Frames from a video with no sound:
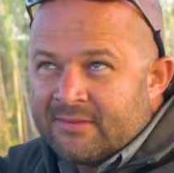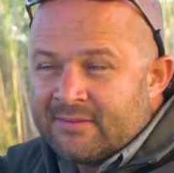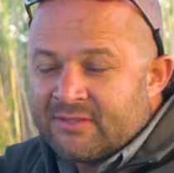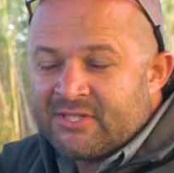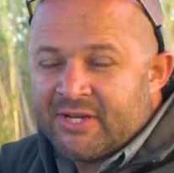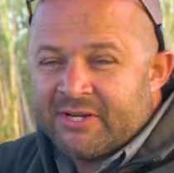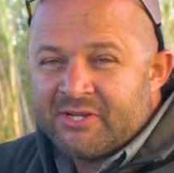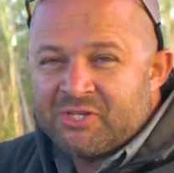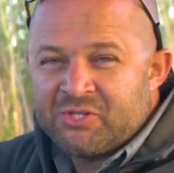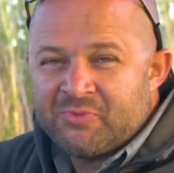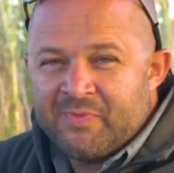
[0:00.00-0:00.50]

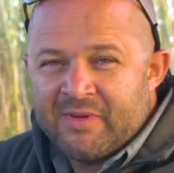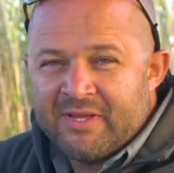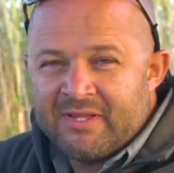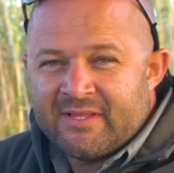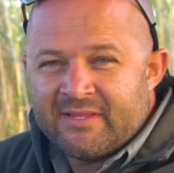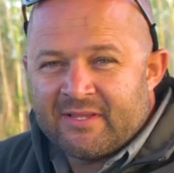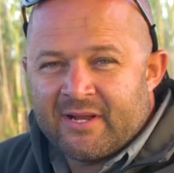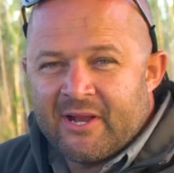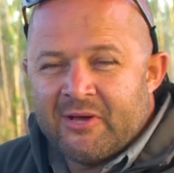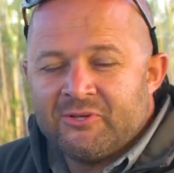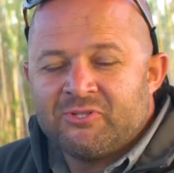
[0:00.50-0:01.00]
Shutter
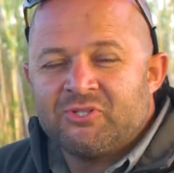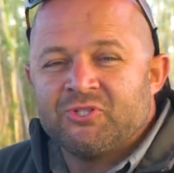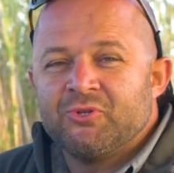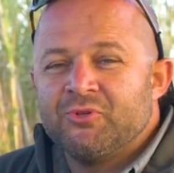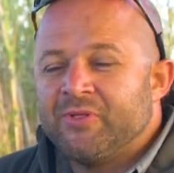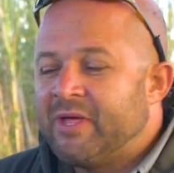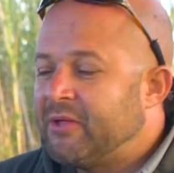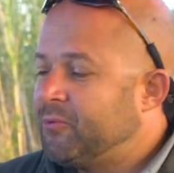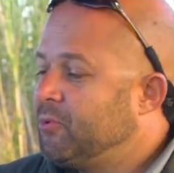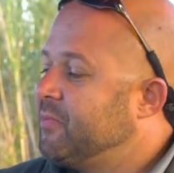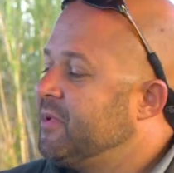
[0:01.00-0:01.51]
speed closest
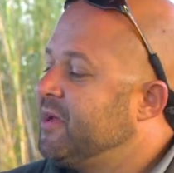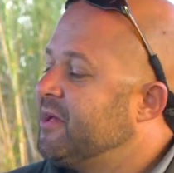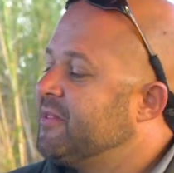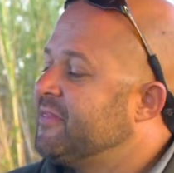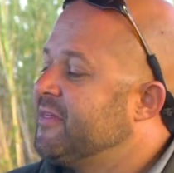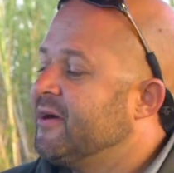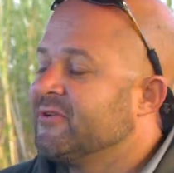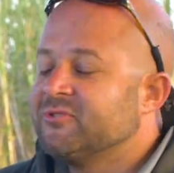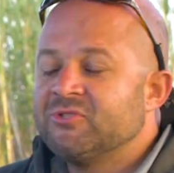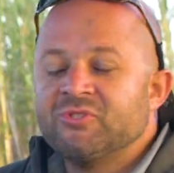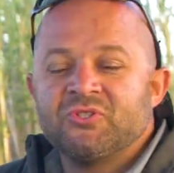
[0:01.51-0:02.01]
to that will be
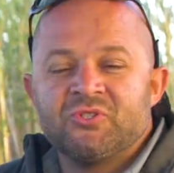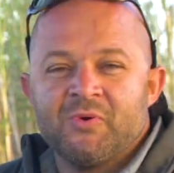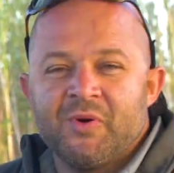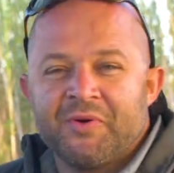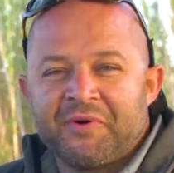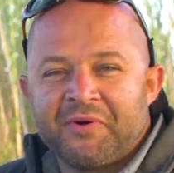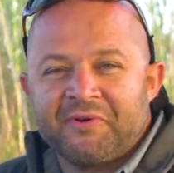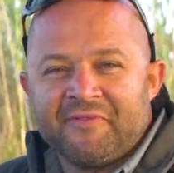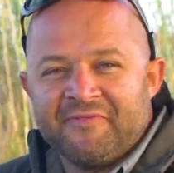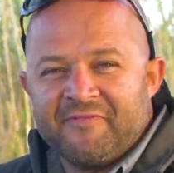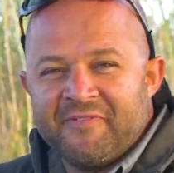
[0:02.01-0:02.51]

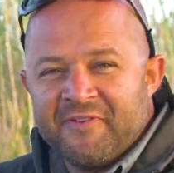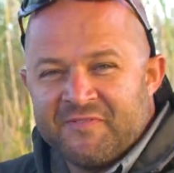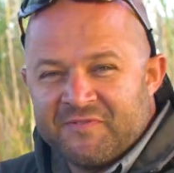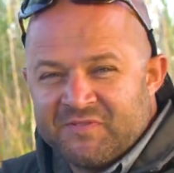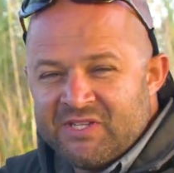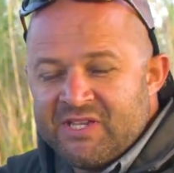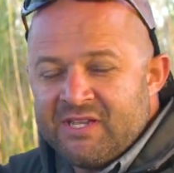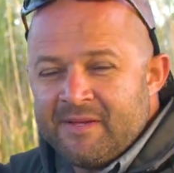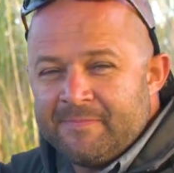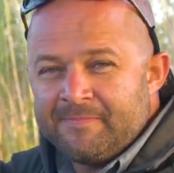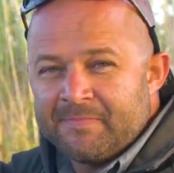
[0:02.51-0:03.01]

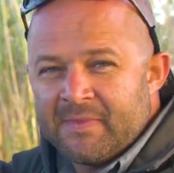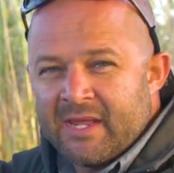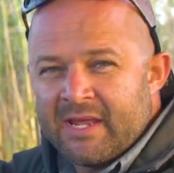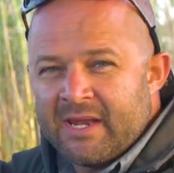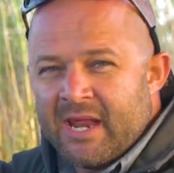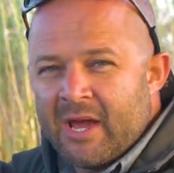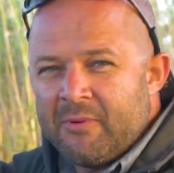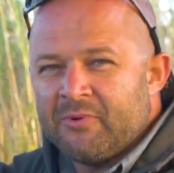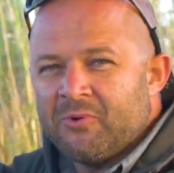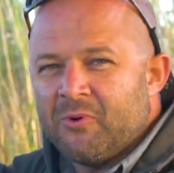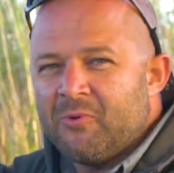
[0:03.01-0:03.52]
1250,
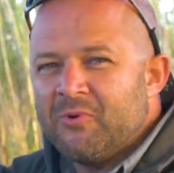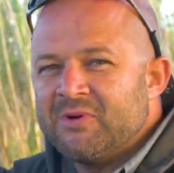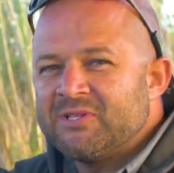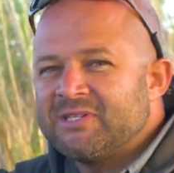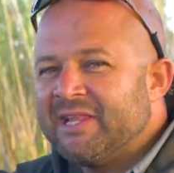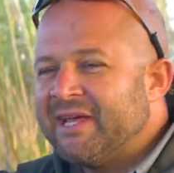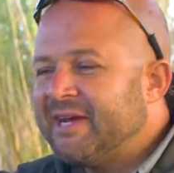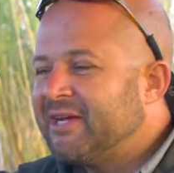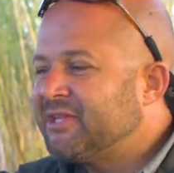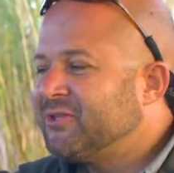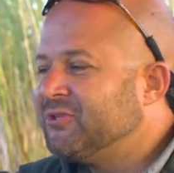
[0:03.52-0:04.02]
and I would
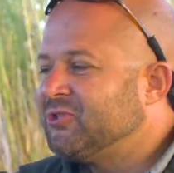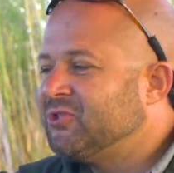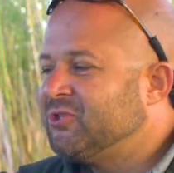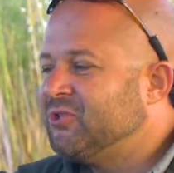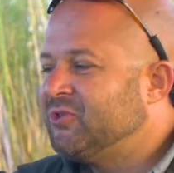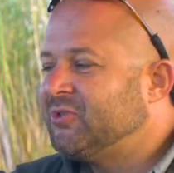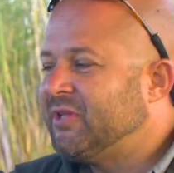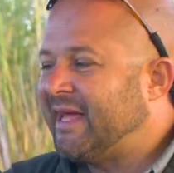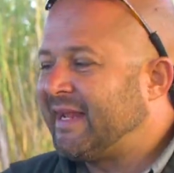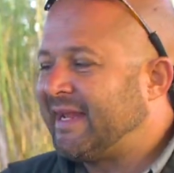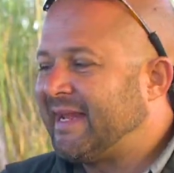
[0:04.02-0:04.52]
always like to
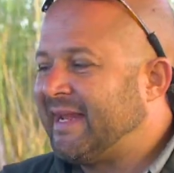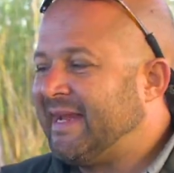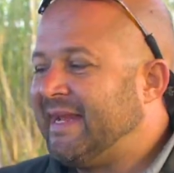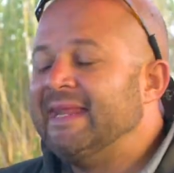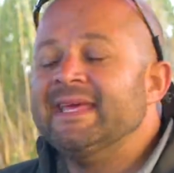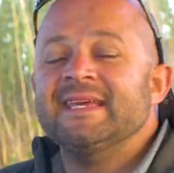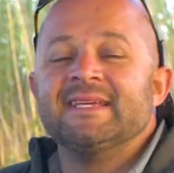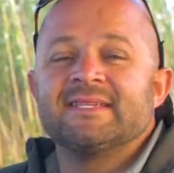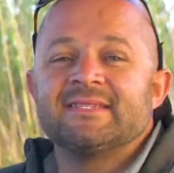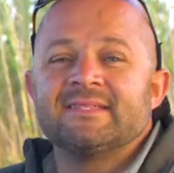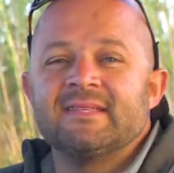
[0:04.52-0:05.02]
shoot at
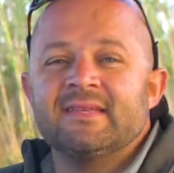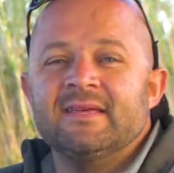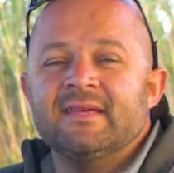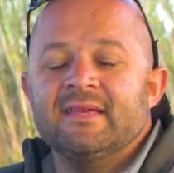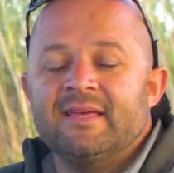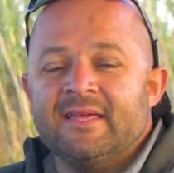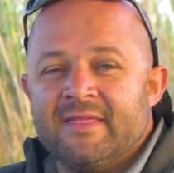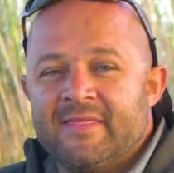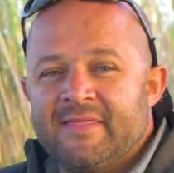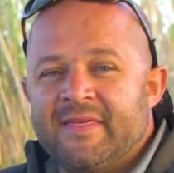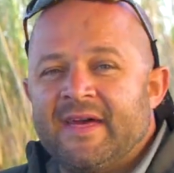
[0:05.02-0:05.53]
least
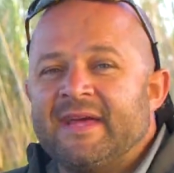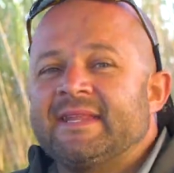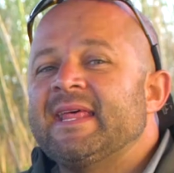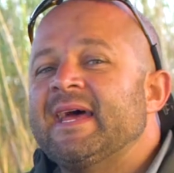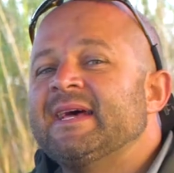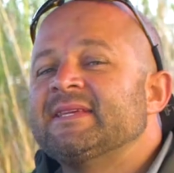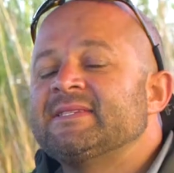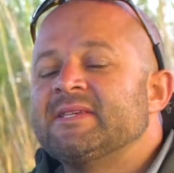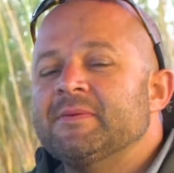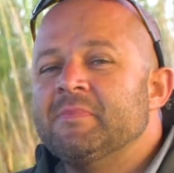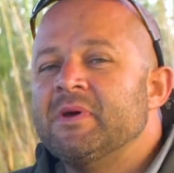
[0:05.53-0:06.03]
that
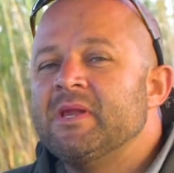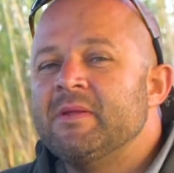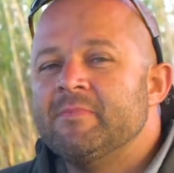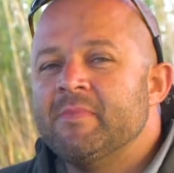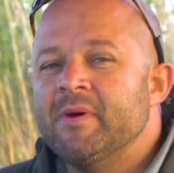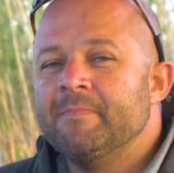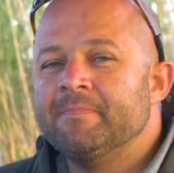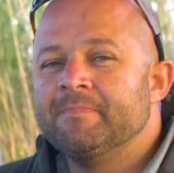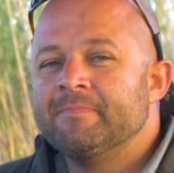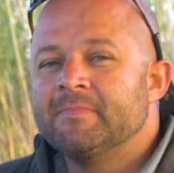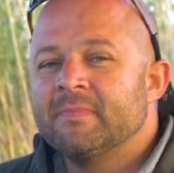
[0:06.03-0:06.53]
as a
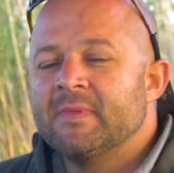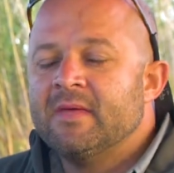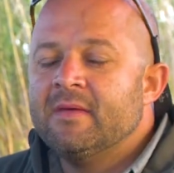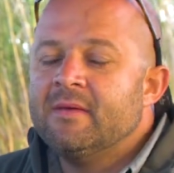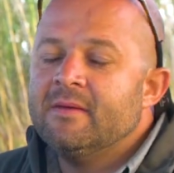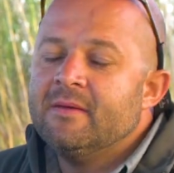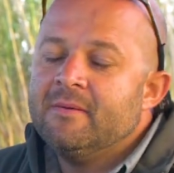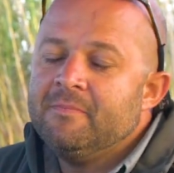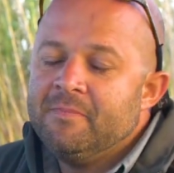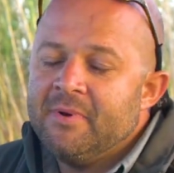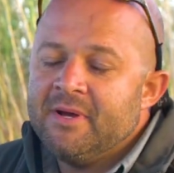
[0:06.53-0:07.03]
minimum.
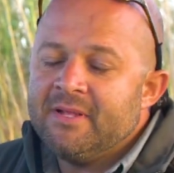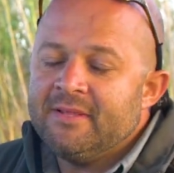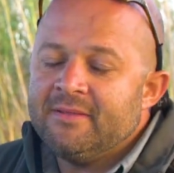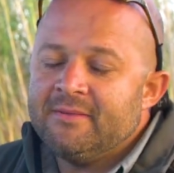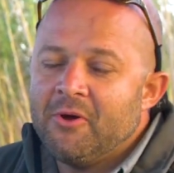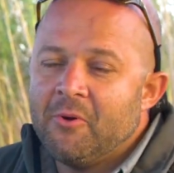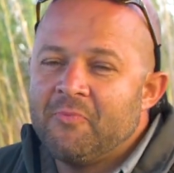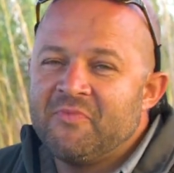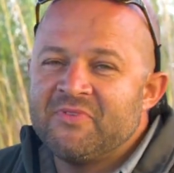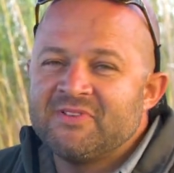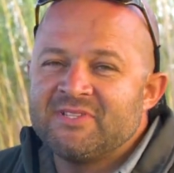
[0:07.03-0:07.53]
But
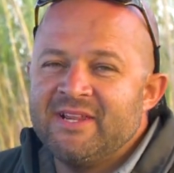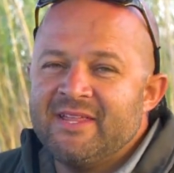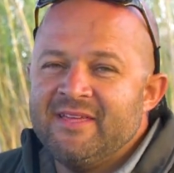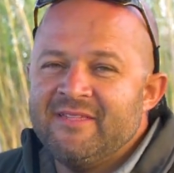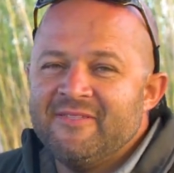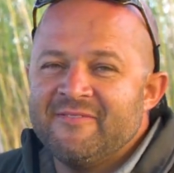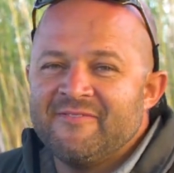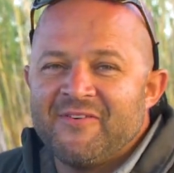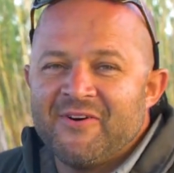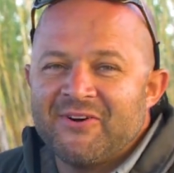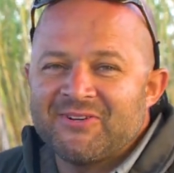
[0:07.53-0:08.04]
obviously
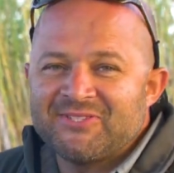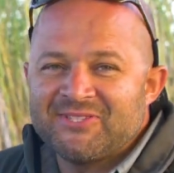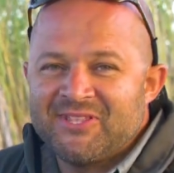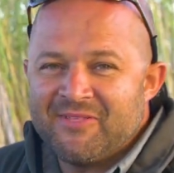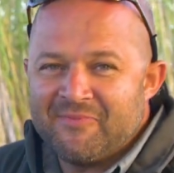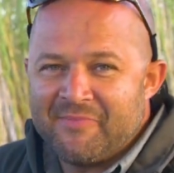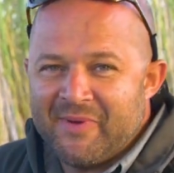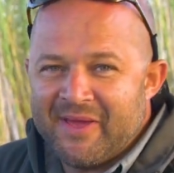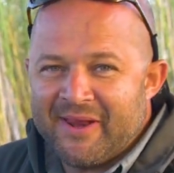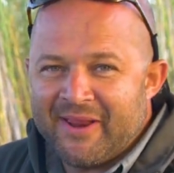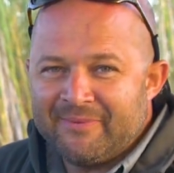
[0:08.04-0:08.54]
the faster
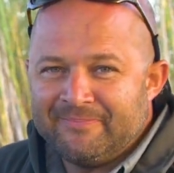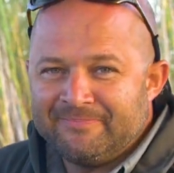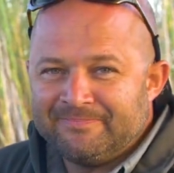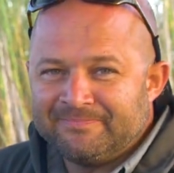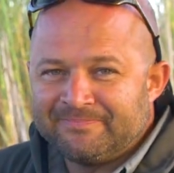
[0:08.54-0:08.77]
the better.